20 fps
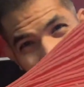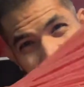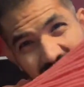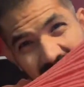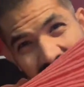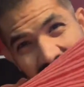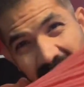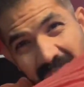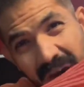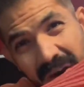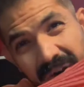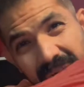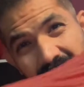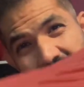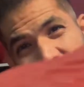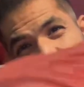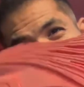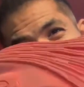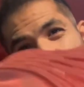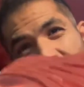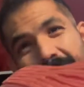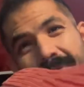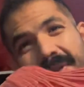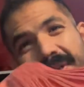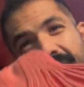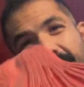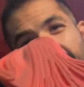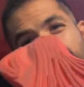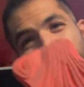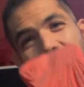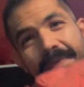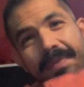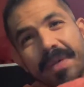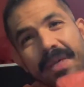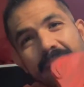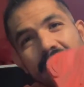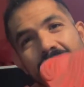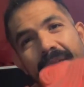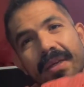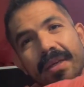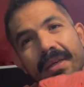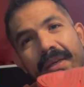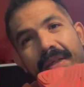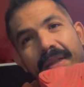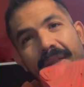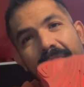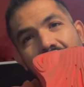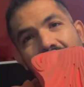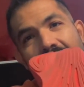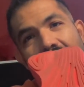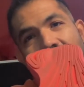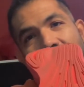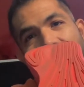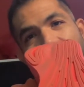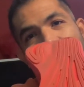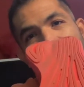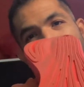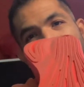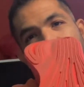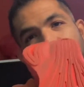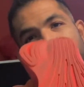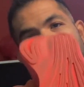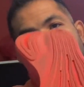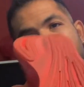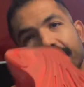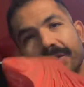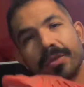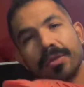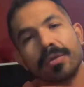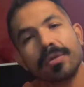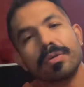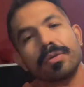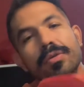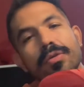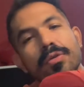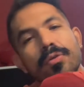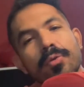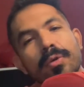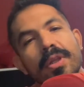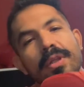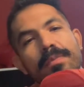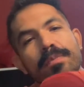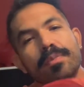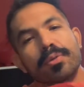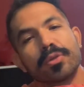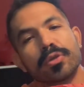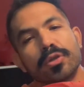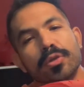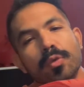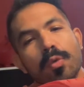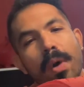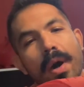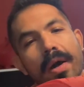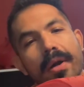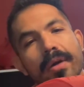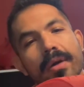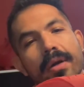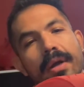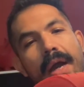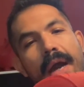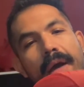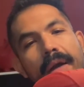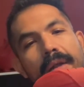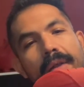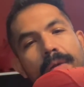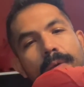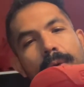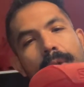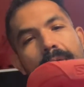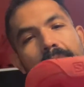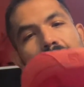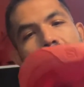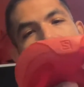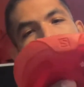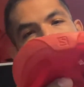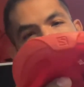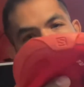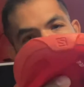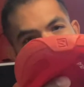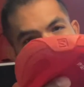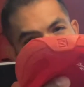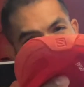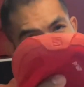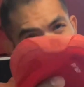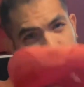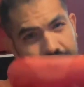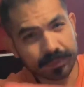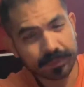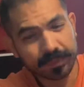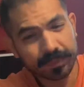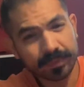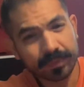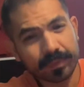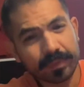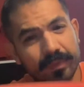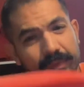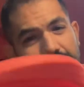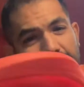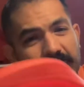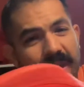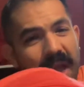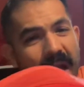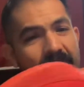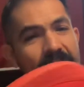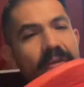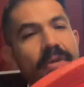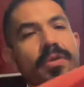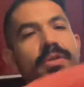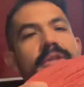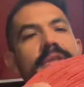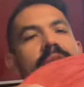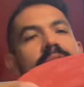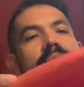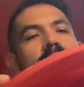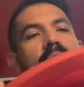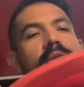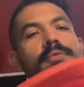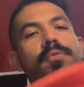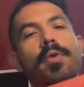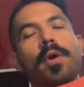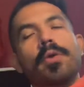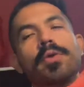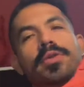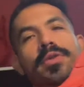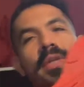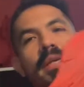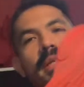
they are extremely grippy. They tend to really push water out of the way. I've used this in roads and